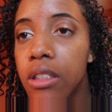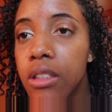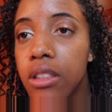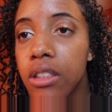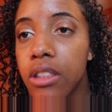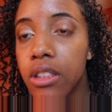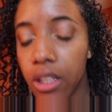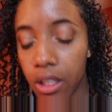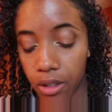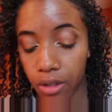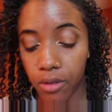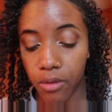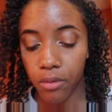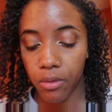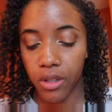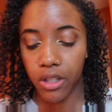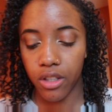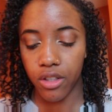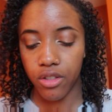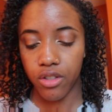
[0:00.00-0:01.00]
So
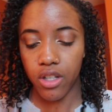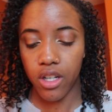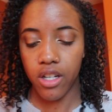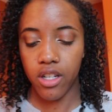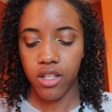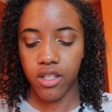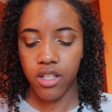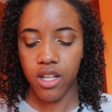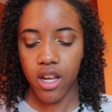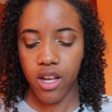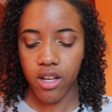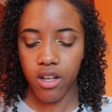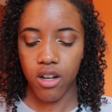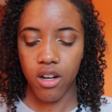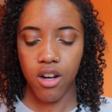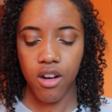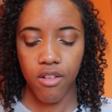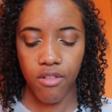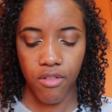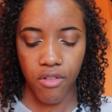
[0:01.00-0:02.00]
we're gonna try to take
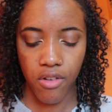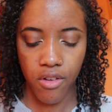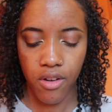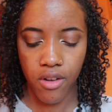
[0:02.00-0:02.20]
off.